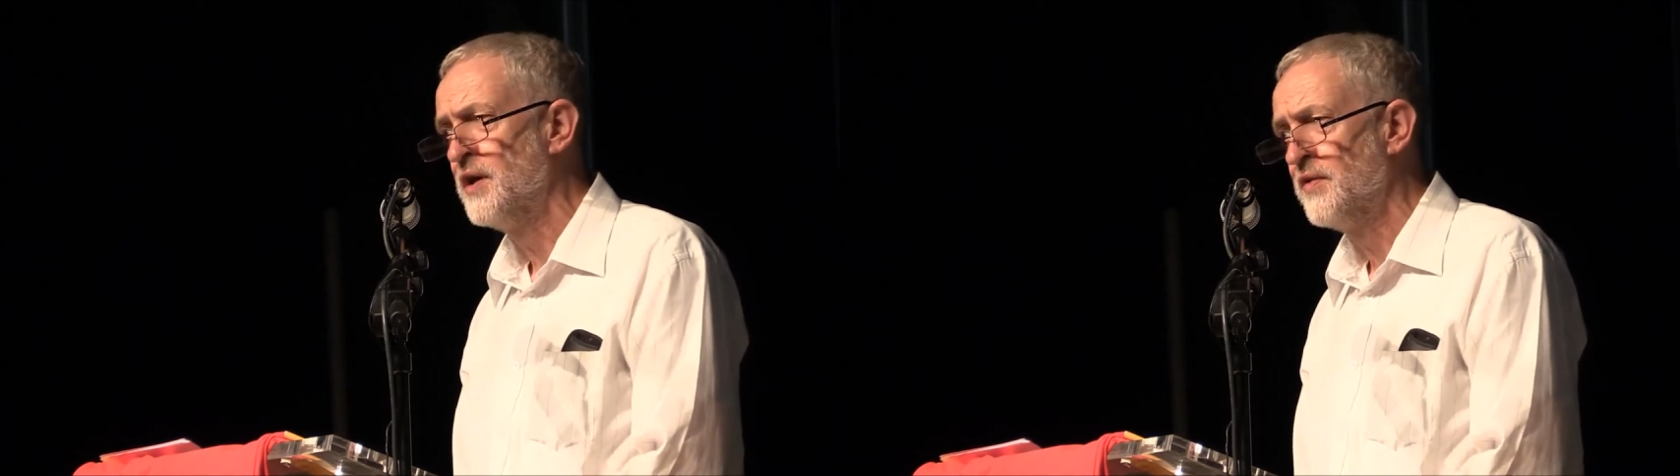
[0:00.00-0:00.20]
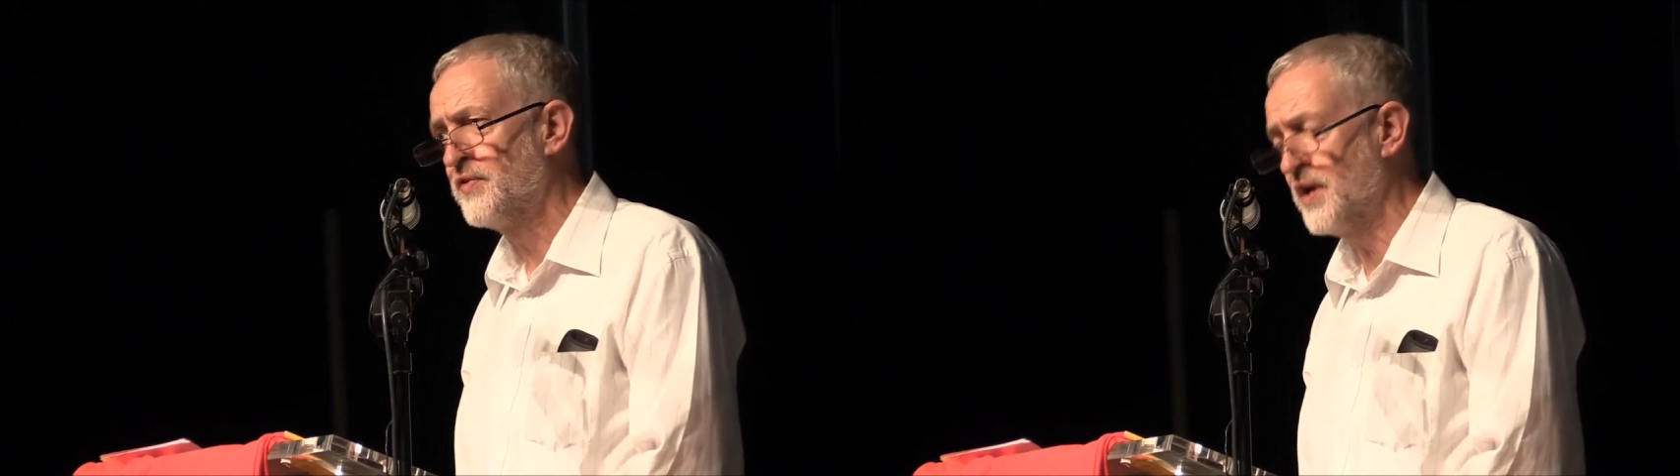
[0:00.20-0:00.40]

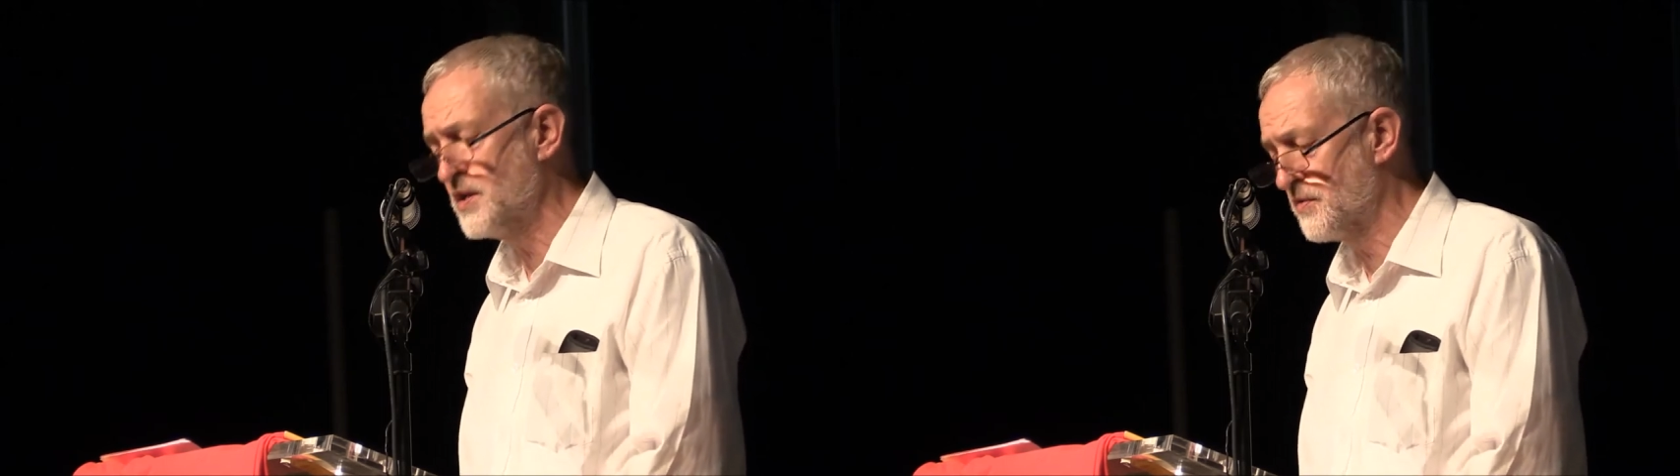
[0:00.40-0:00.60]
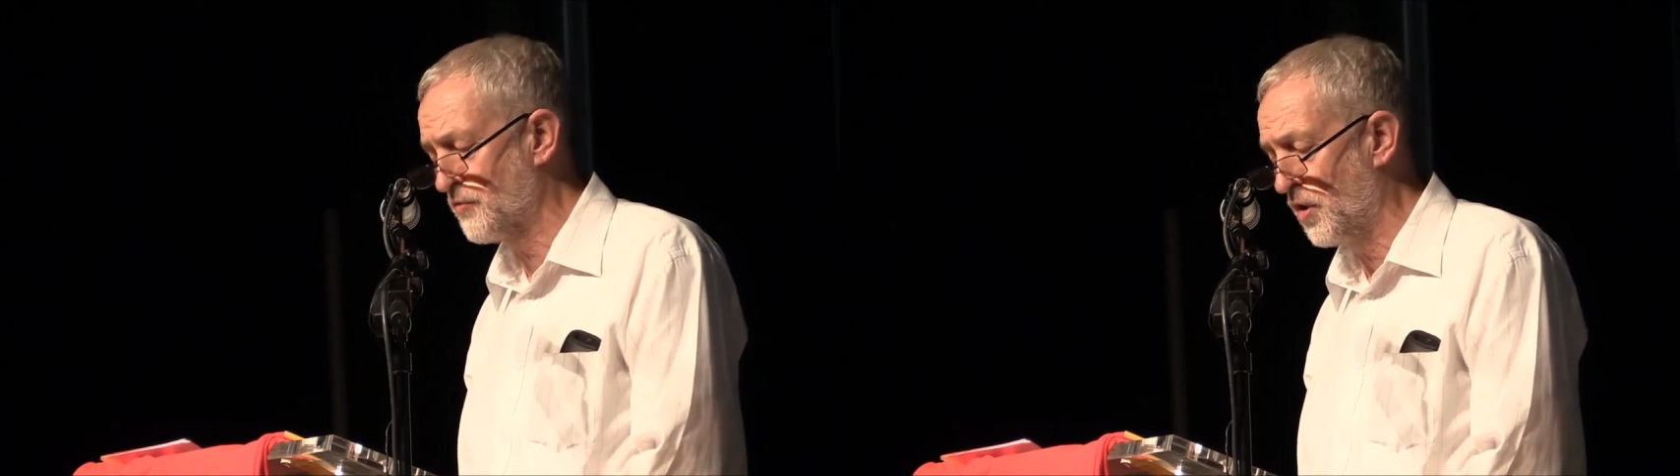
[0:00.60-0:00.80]

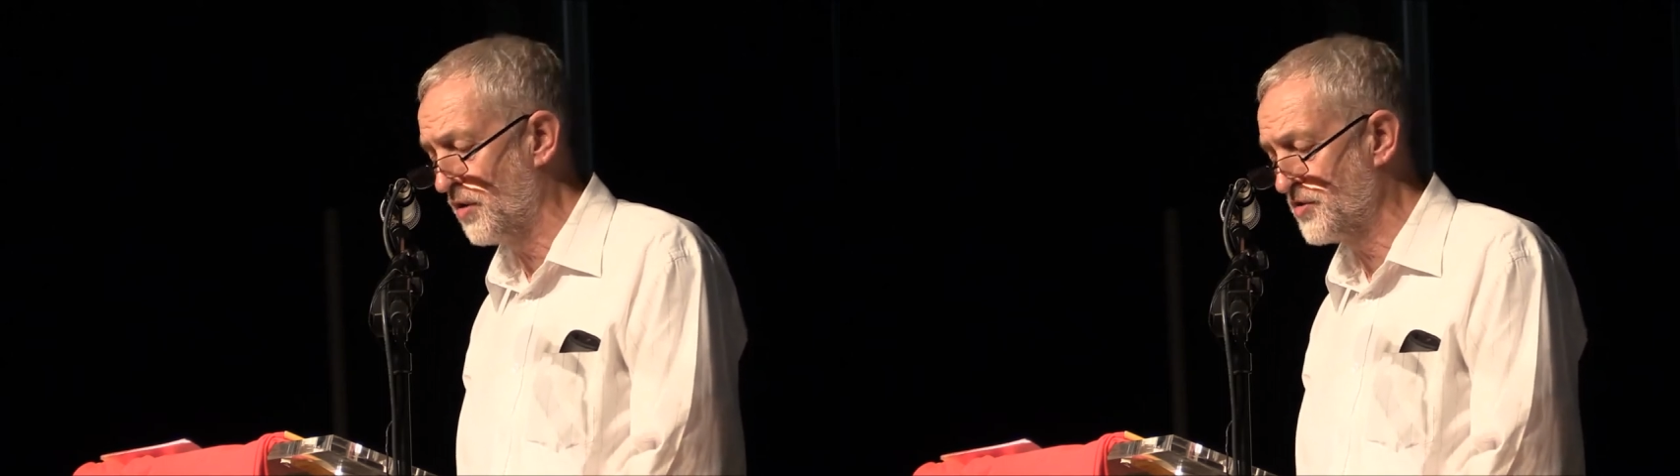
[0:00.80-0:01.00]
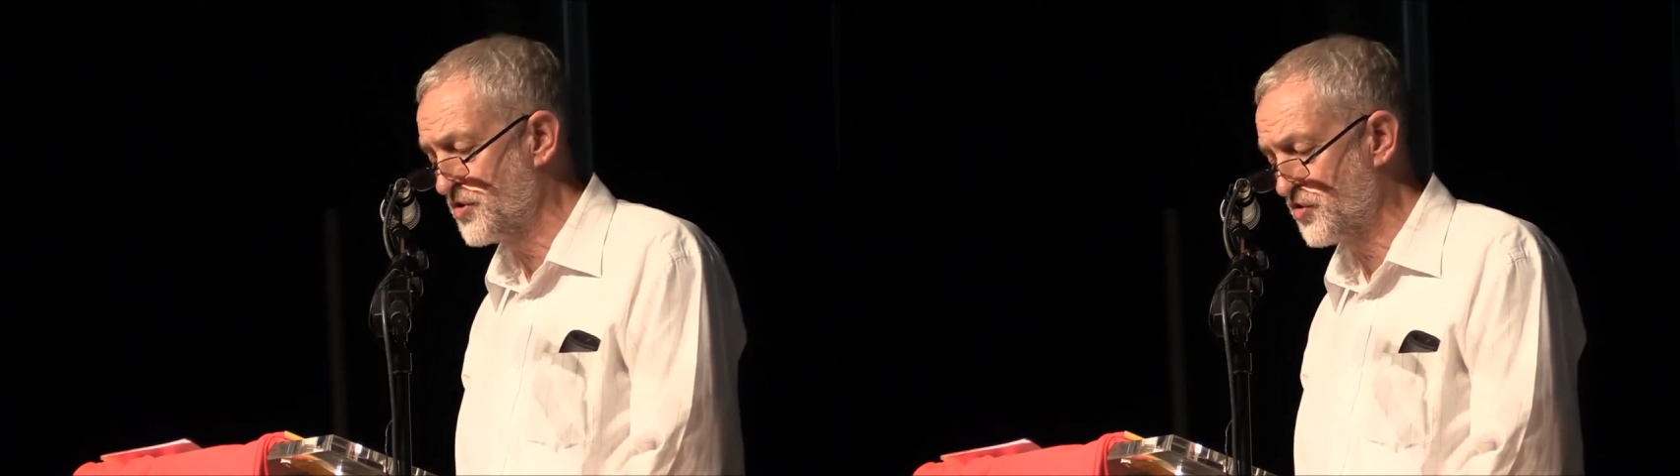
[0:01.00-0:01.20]
things have got
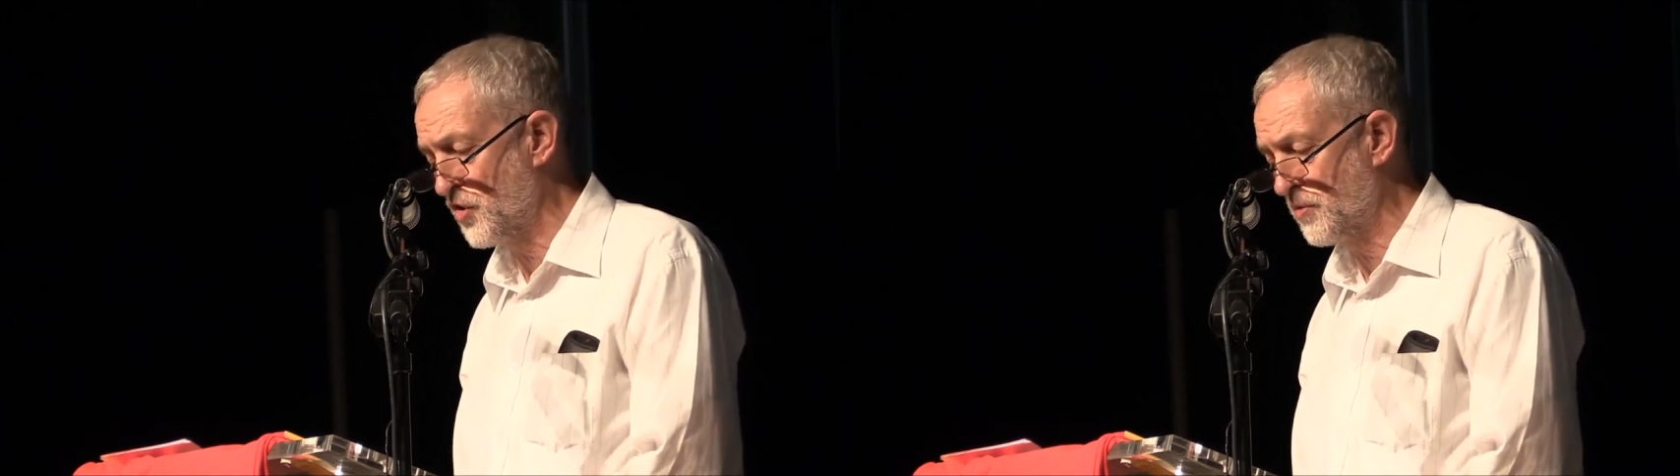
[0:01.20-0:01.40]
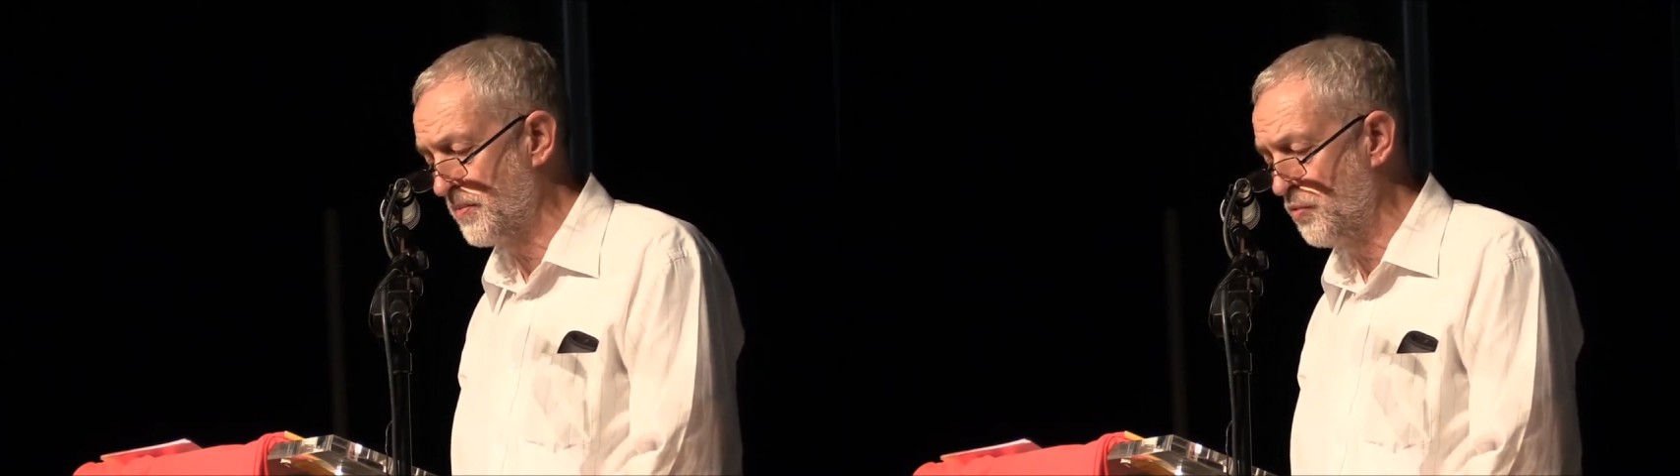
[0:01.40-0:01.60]
considerably